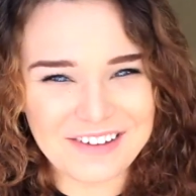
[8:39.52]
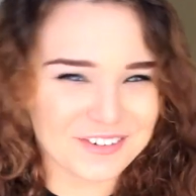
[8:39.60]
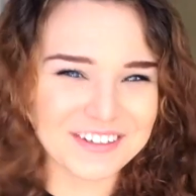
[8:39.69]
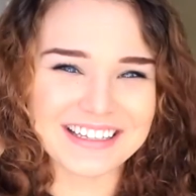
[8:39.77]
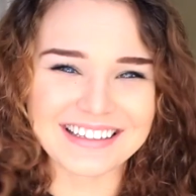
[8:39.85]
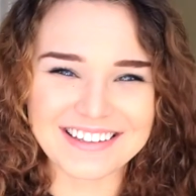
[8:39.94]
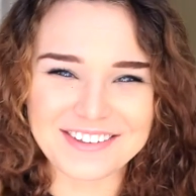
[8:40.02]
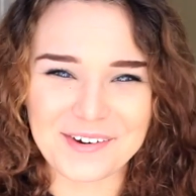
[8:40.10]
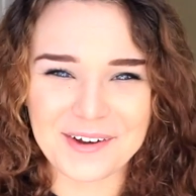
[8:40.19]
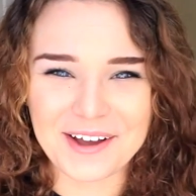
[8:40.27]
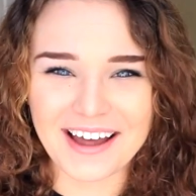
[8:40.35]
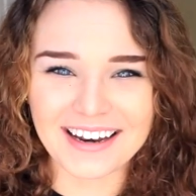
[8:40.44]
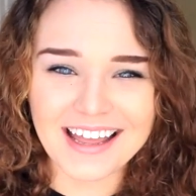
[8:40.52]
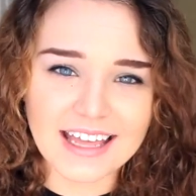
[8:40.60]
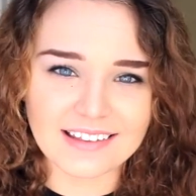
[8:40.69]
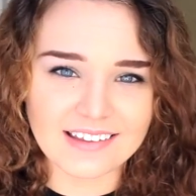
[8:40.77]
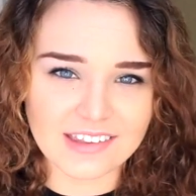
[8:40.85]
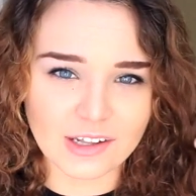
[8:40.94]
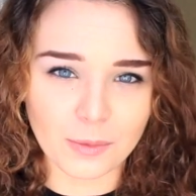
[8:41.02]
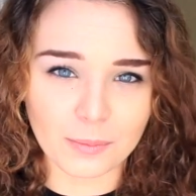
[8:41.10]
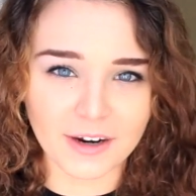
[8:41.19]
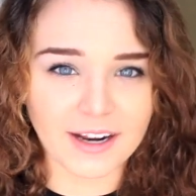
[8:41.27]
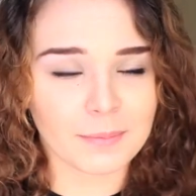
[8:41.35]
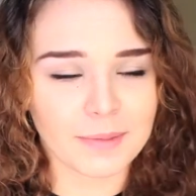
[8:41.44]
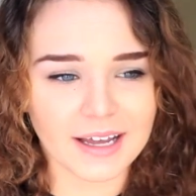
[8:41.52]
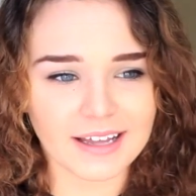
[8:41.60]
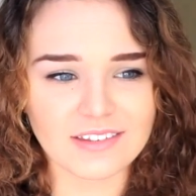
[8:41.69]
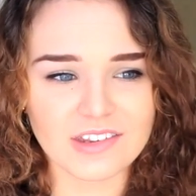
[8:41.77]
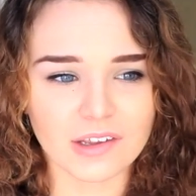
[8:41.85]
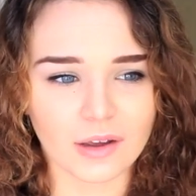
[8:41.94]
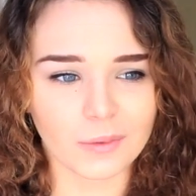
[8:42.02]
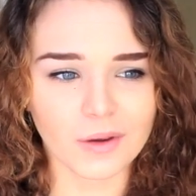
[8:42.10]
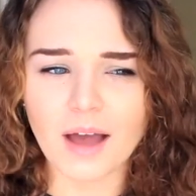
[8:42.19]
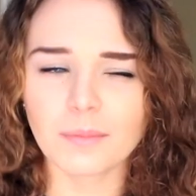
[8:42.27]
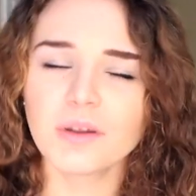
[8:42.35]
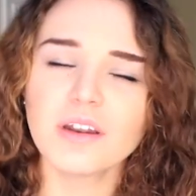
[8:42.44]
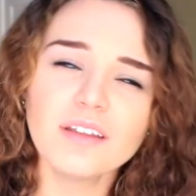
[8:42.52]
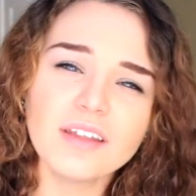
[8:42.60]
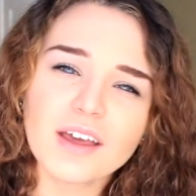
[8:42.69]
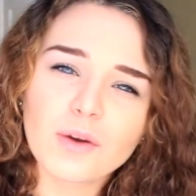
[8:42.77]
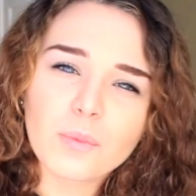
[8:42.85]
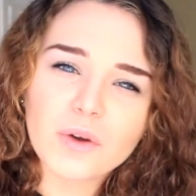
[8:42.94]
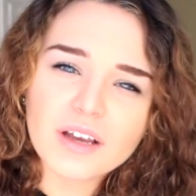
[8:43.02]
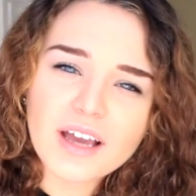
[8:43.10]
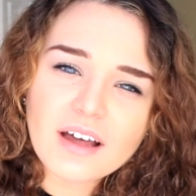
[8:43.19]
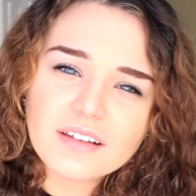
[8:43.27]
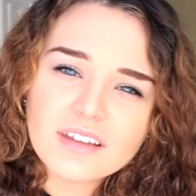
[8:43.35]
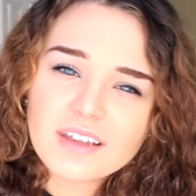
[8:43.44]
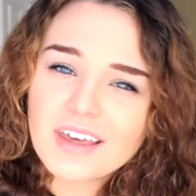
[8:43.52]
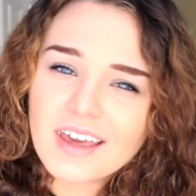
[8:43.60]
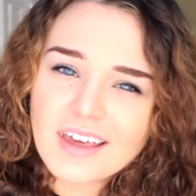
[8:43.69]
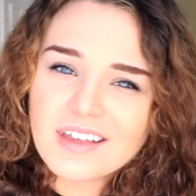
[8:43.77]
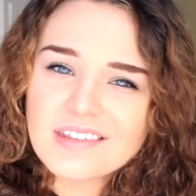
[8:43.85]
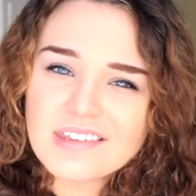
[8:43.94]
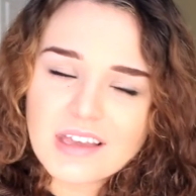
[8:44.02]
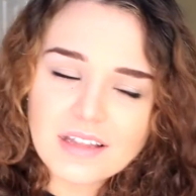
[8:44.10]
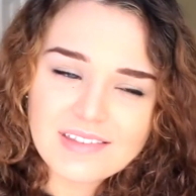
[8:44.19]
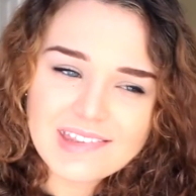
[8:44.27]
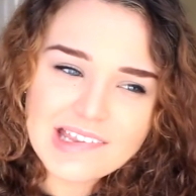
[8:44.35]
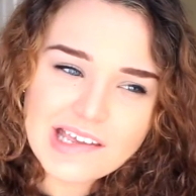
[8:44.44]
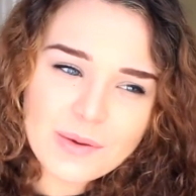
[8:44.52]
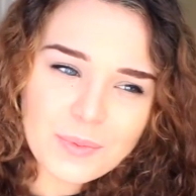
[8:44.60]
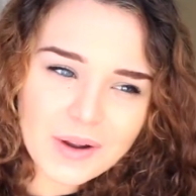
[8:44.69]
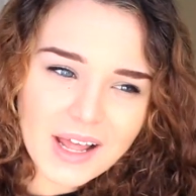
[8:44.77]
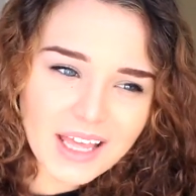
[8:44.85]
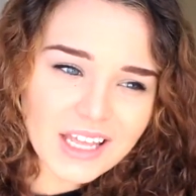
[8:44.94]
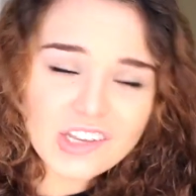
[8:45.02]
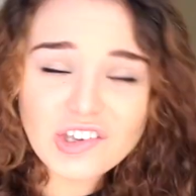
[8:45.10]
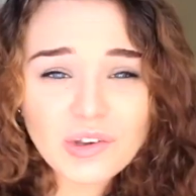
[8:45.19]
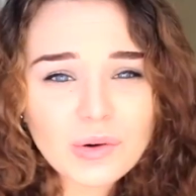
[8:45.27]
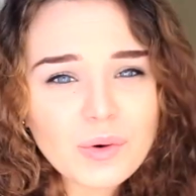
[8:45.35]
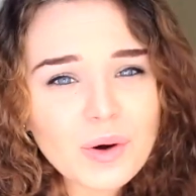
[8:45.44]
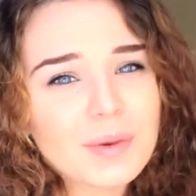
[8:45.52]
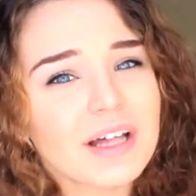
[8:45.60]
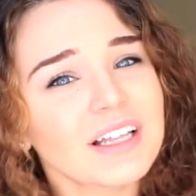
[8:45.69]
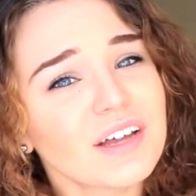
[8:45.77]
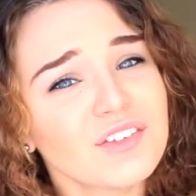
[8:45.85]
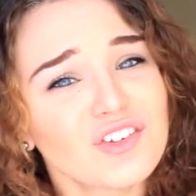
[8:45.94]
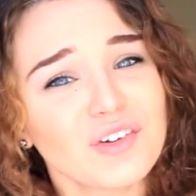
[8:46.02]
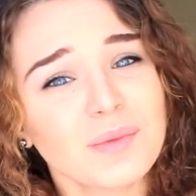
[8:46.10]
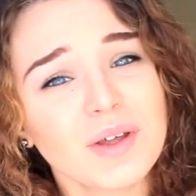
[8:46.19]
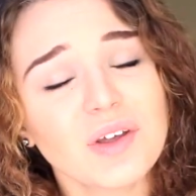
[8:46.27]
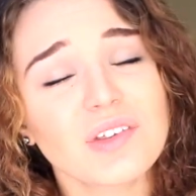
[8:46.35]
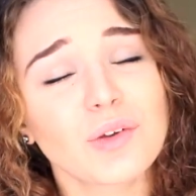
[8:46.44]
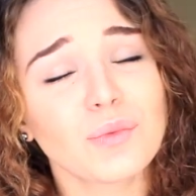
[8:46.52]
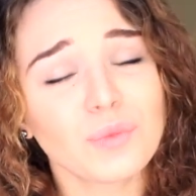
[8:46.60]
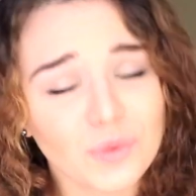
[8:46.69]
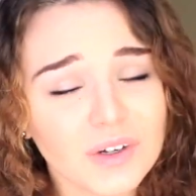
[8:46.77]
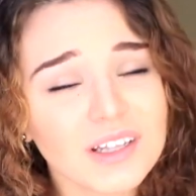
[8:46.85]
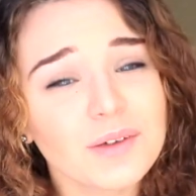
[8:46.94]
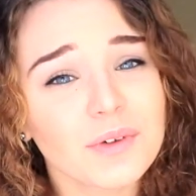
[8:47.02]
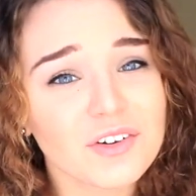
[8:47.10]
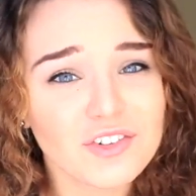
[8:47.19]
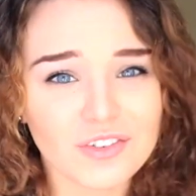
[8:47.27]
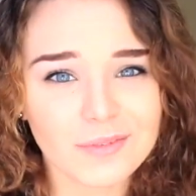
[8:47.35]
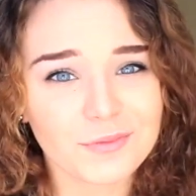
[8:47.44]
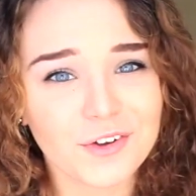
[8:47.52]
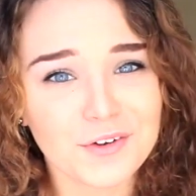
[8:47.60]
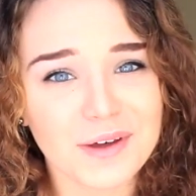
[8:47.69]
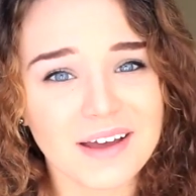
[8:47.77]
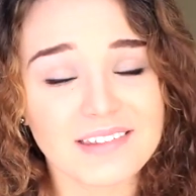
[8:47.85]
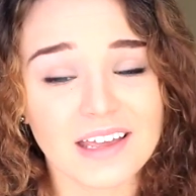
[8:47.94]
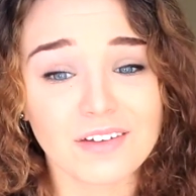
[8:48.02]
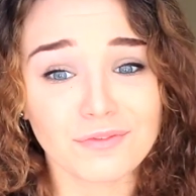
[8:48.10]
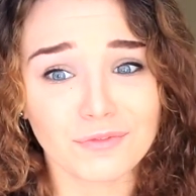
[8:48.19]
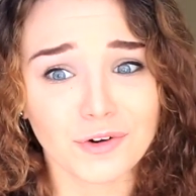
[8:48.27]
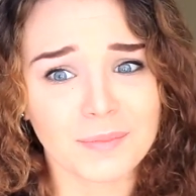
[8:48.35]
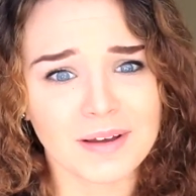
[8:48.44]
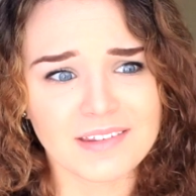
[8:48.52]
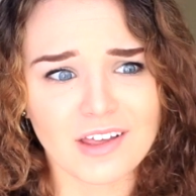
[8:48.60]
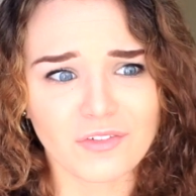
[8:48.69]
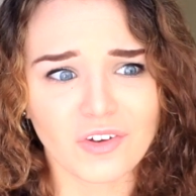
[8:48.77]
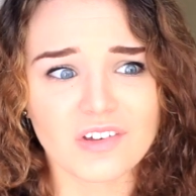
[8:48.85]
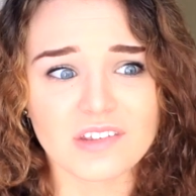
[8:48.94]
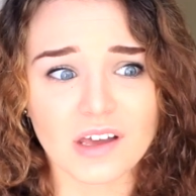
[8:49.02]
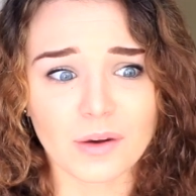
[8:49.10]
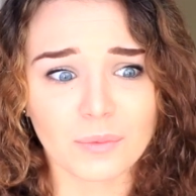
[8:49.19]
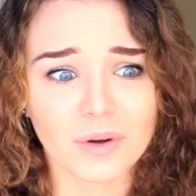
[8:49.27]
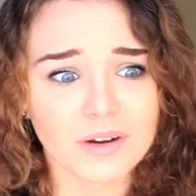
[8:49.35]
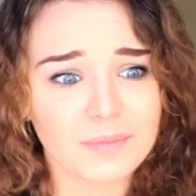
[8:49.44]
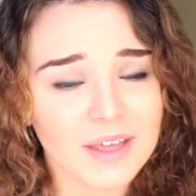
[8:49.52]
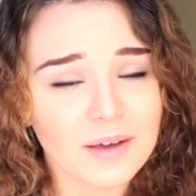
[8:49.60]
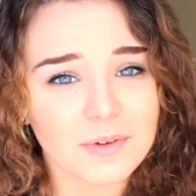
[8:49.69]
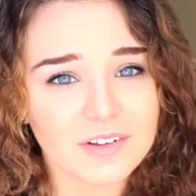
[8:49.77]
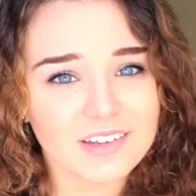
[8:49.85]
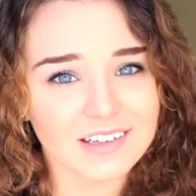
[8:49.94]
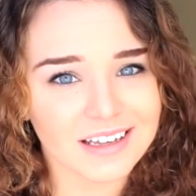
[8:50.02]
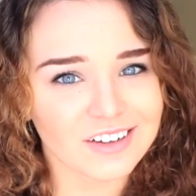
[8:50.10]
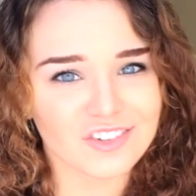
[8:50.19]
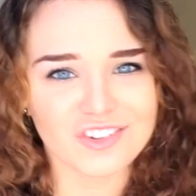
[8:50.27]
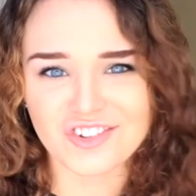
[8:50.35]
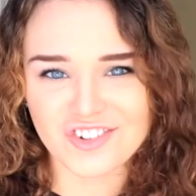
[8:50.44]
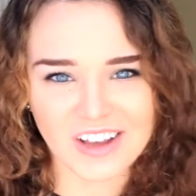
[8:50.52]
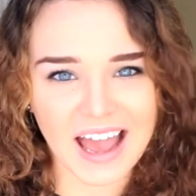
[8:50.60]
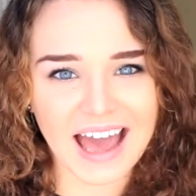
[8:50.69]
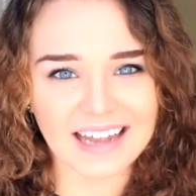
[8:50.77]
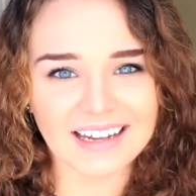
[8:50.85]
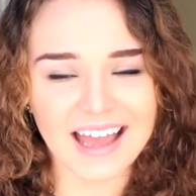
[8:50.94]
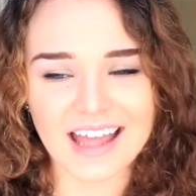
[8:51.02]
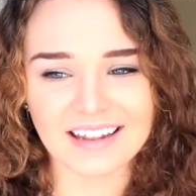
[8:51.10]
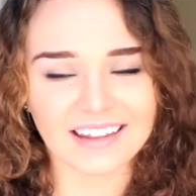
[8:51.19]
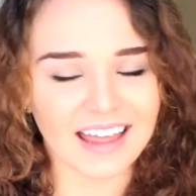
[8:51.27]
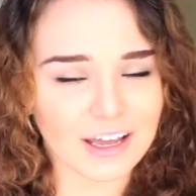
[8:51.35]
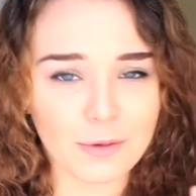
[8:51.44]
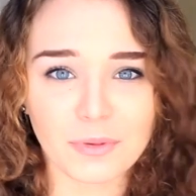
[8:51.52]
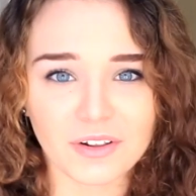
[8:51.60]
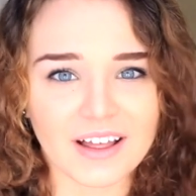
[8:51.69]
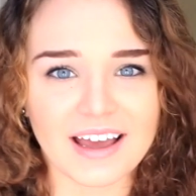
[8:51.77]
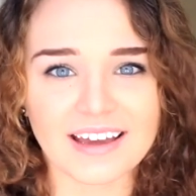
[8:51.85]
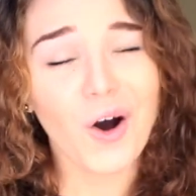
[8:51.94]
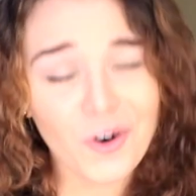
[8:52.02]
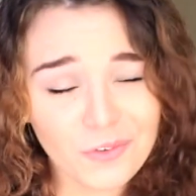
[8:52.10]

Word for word: and everything that's going on in this little brain of mine. So I'm gonna like work out the kinks and see what I can do about live streaming because I really want to stream for you guys and for myself because I want to be able to like just chat and like play.